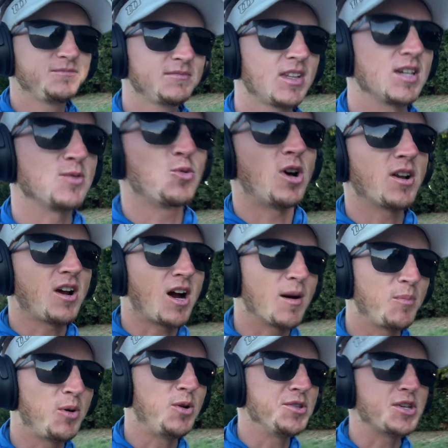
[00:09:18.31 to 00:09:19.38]
Because one car
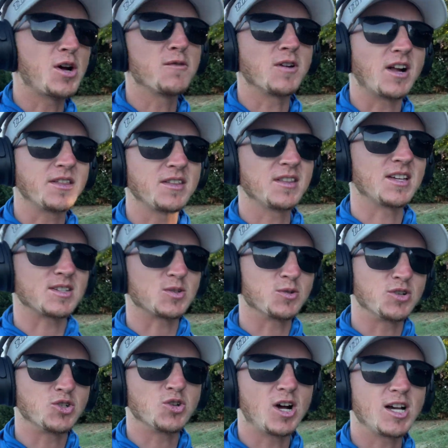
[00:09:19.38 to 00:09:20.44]
pulls over, and I think that sort
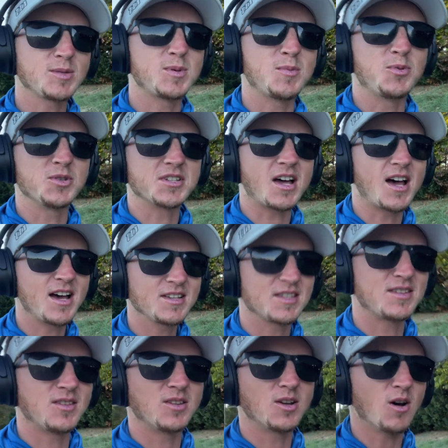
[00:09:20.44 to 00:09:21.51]
of draws people's eyes,
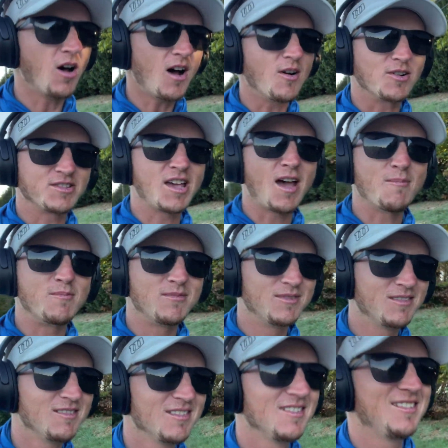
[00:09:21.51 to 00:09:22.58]
and then they go, oh, it's him!
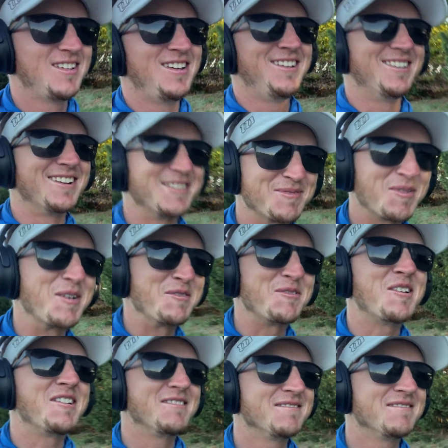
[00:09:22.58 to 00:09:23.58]
And it's pretty fun.